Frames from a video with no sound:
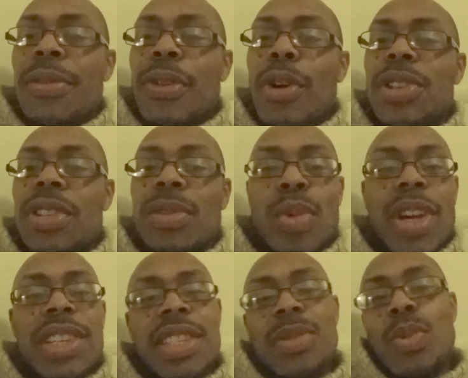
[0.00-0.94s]
the first
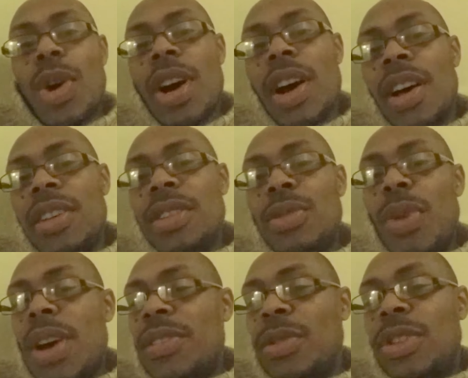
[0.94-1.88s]
reason why you
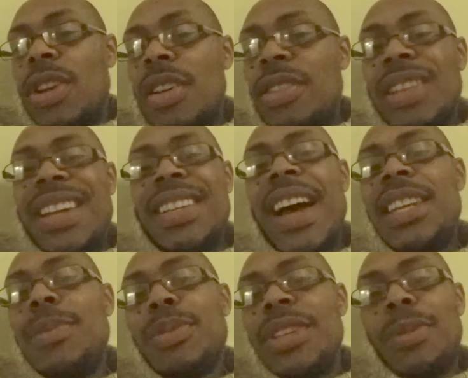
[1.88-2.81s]
have, not like
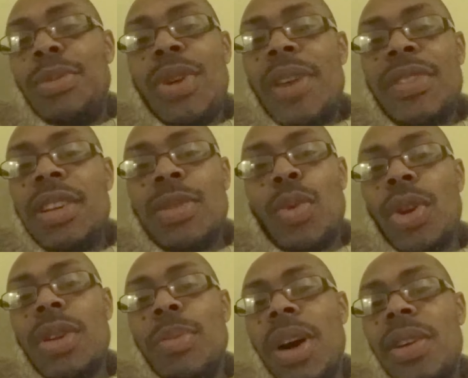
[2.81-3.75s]
90%, we don't have nothing to
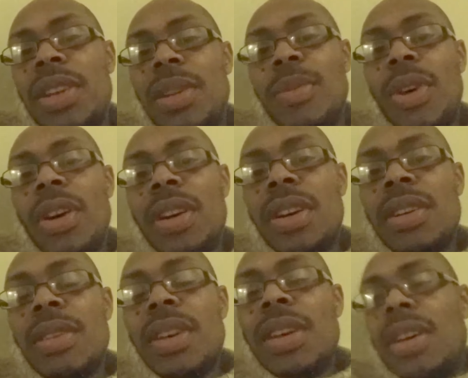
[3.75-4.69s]
worry about in America